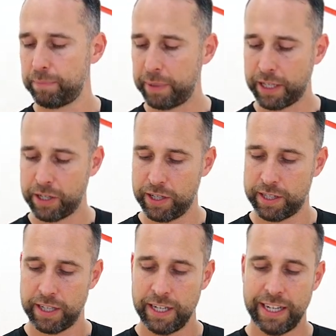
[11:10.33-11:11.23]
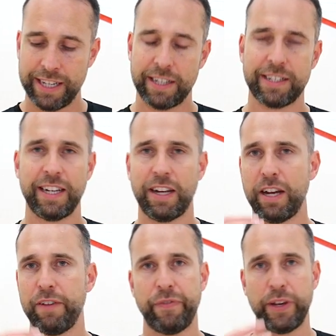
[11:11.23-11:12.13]
because as I said,
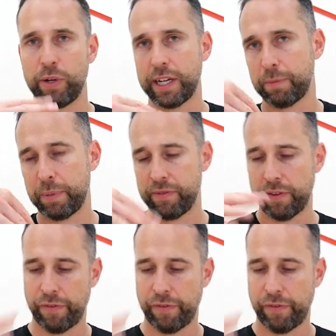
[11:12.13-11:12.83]
I feel like a bit of a